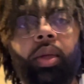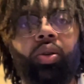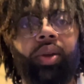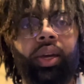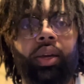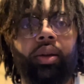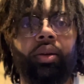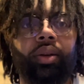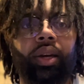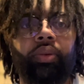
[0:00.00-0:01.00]
Okay,
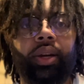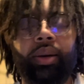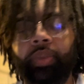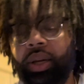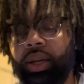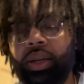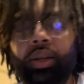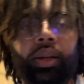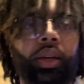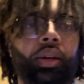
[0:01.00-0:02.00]
now I got my
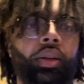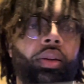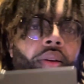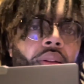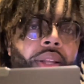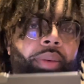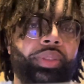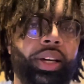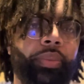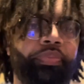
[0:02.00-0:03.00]
handy dandy
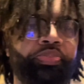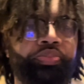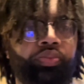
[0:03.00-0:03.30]
laptop.